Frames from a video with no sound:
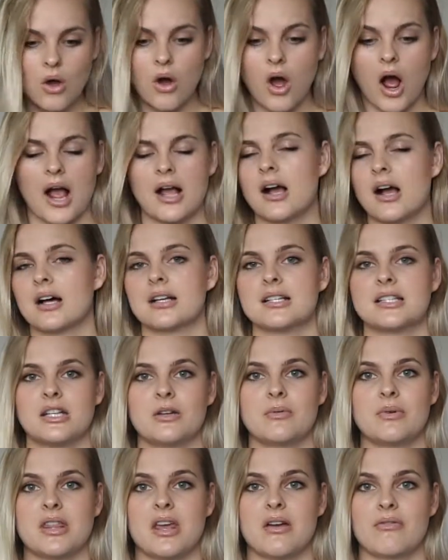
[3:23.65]
I can't
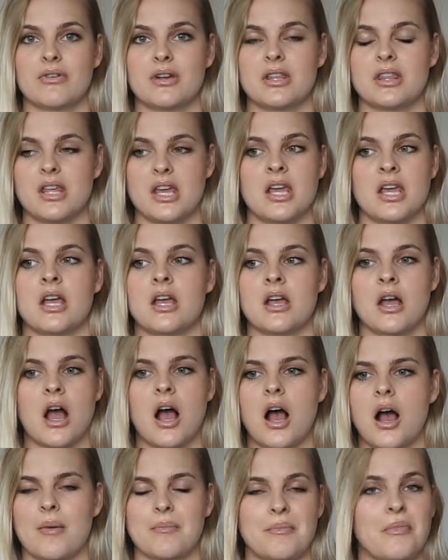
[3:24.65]
deal with everything.
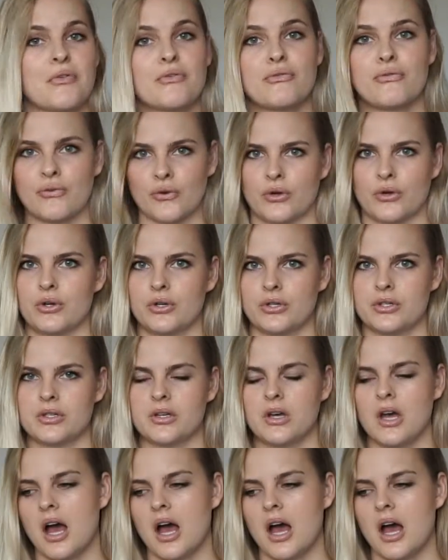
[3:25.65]
Food.